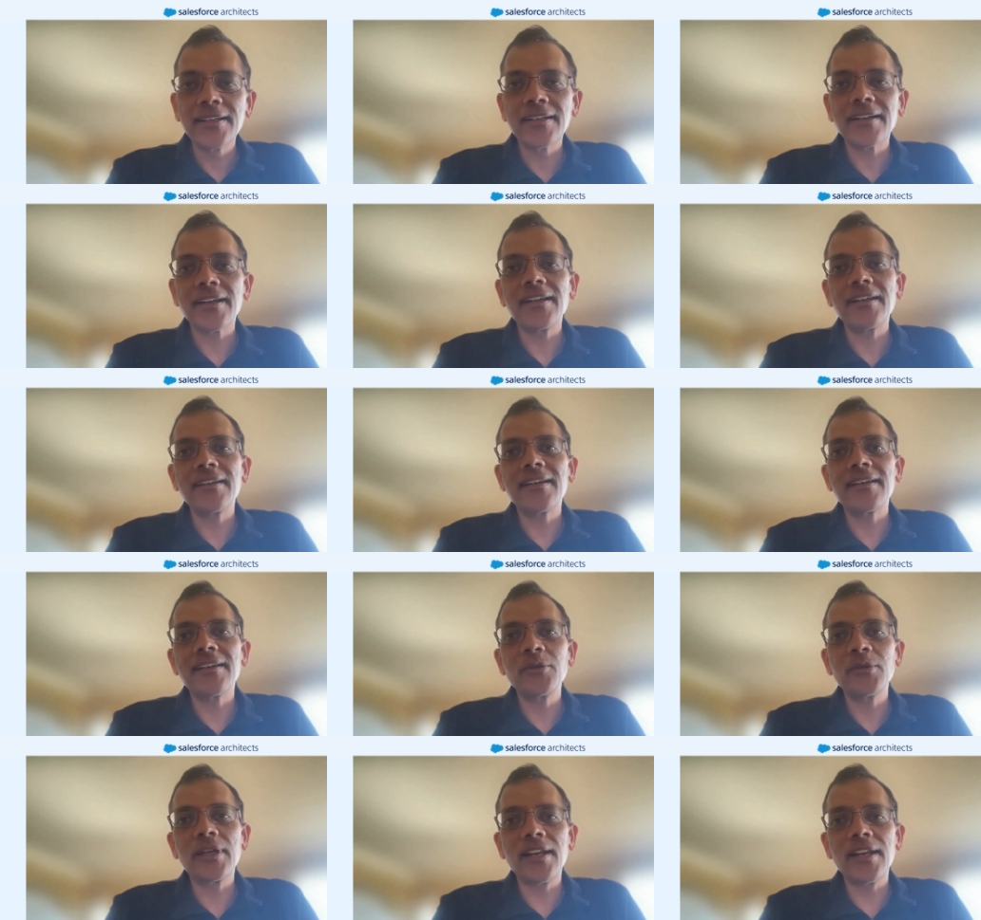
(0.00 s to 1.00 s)
right
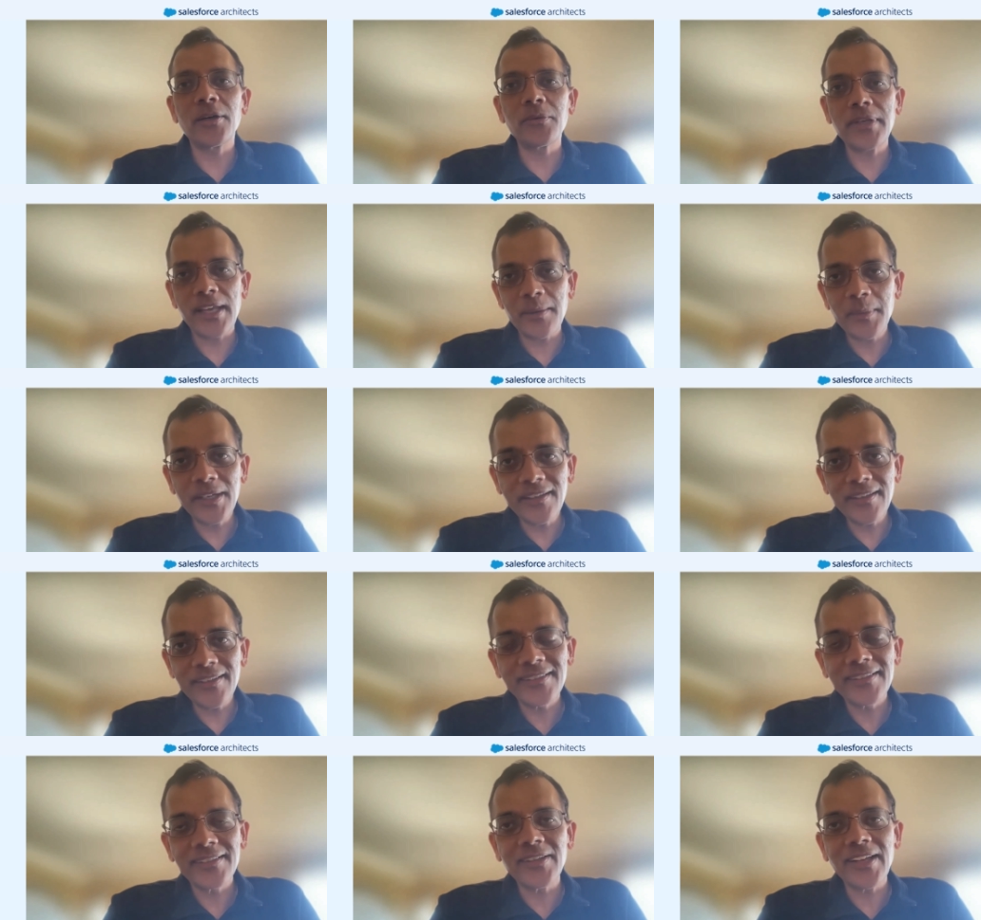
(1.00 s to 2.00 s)
you can now tame it
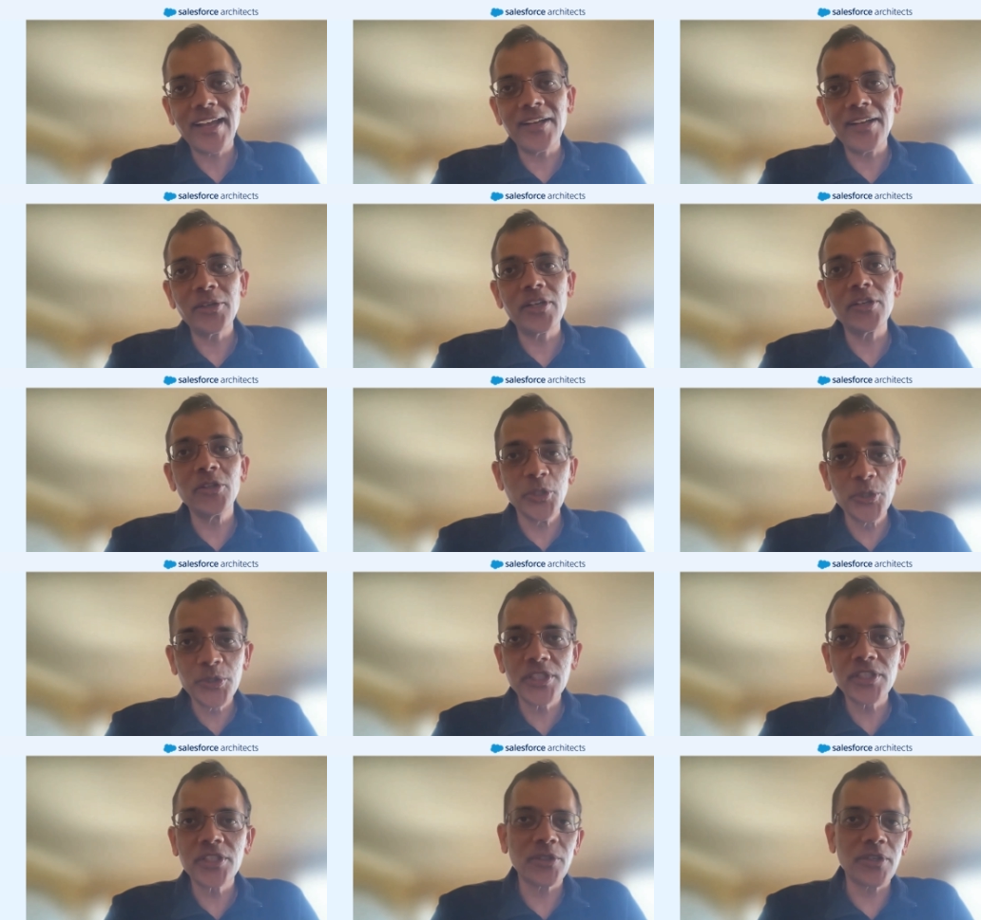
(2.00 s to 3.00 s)
and you can use
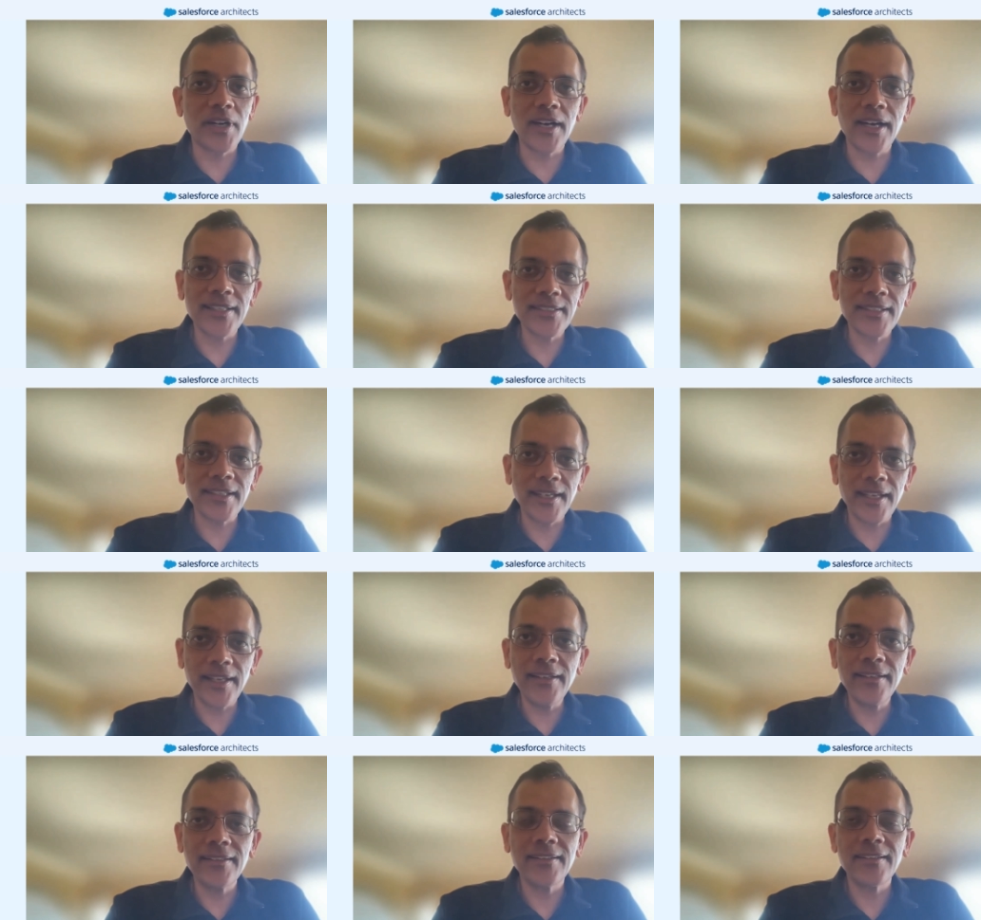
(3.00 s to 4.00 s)
it to your heart's
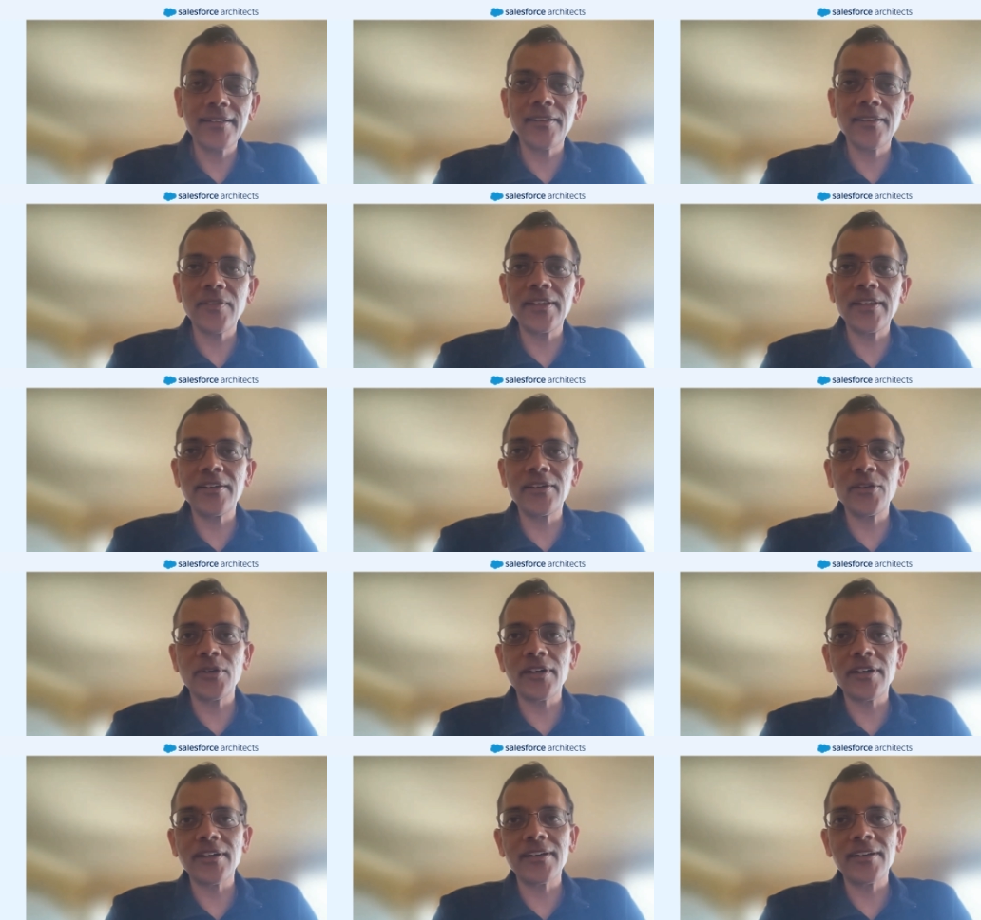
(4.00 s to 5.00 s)
content whether
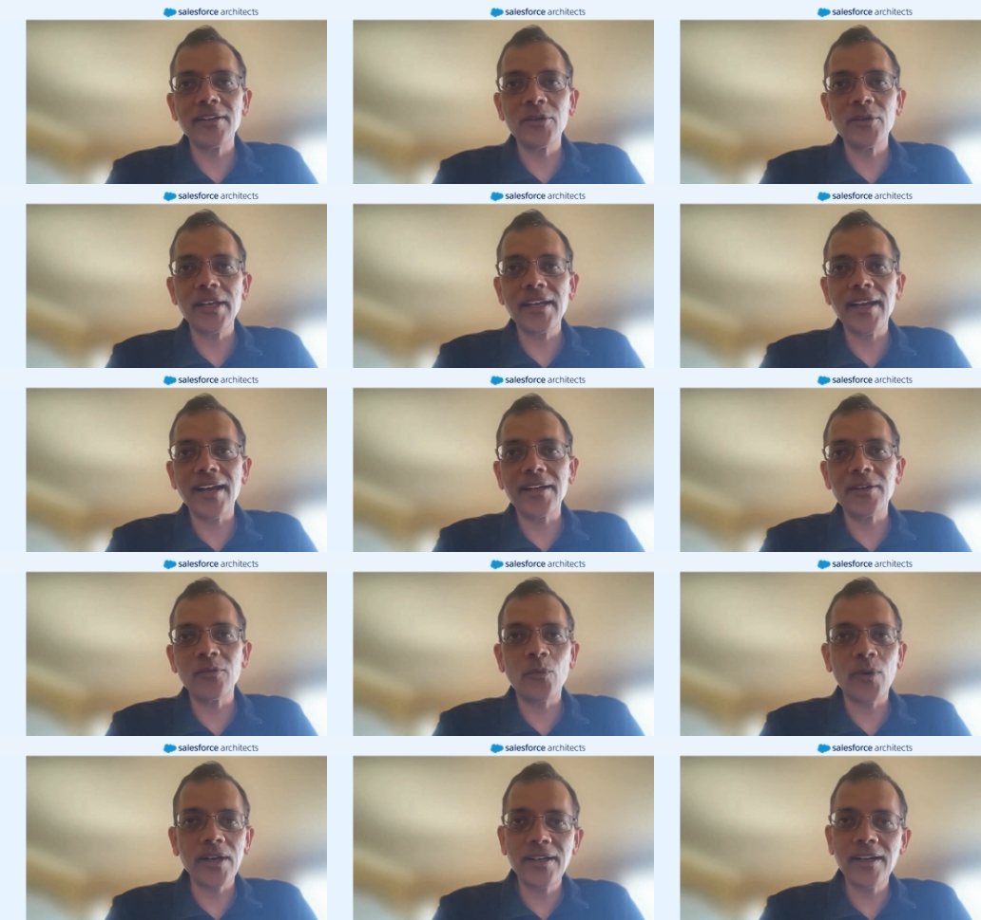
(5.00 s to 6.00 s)
you're looking at
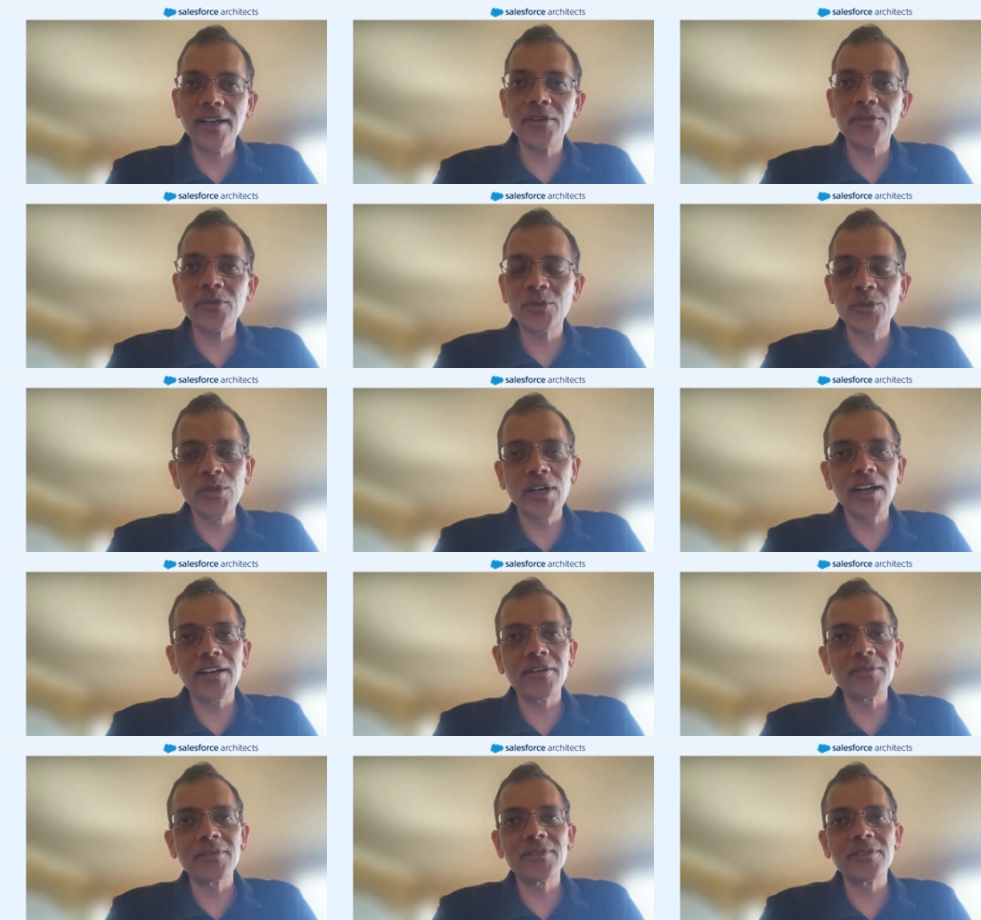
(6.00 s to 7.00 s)
one cloud two
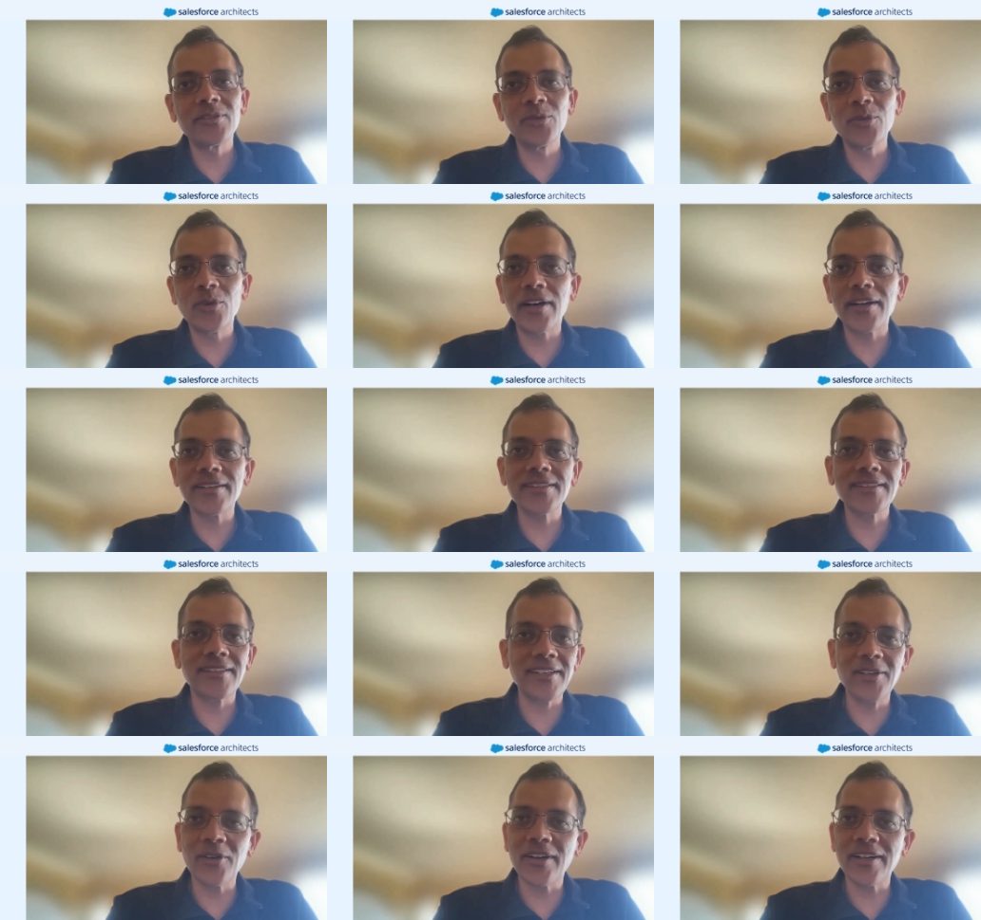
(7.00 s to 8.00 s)
cloud two orgs
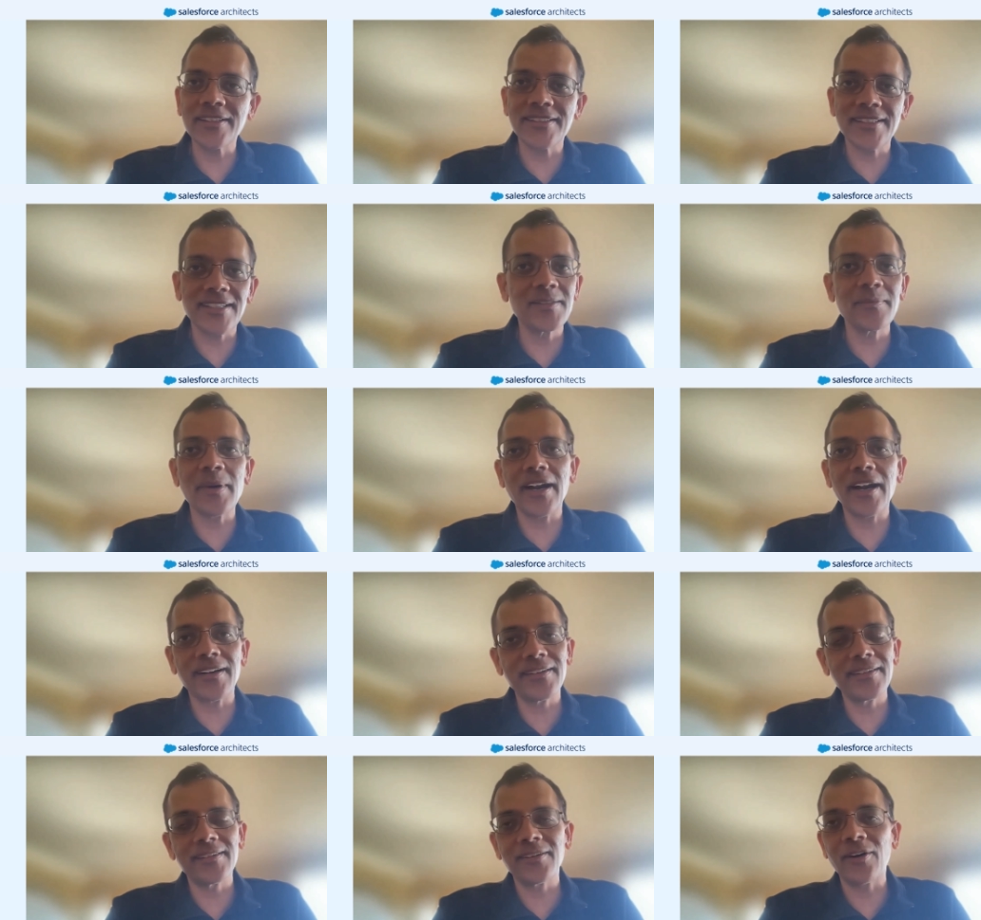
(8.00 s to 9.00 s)
three orgs doesn't
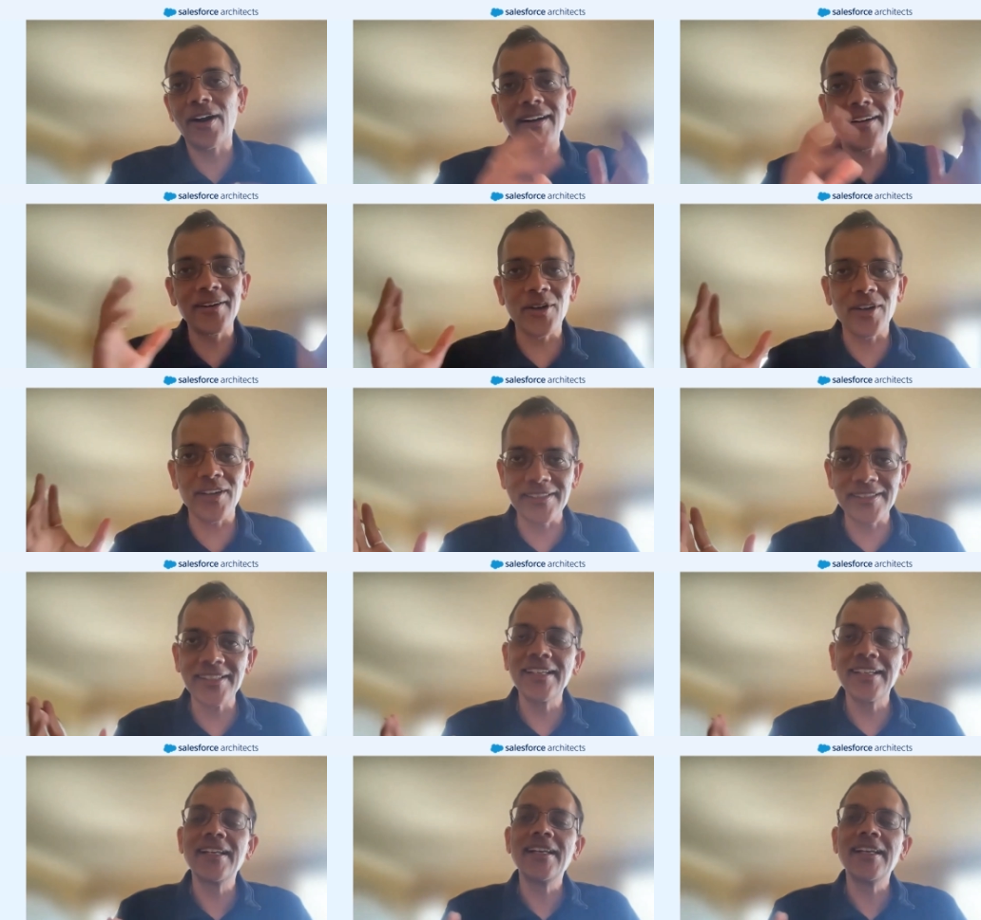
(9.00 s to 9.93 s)
matter or 100 orgs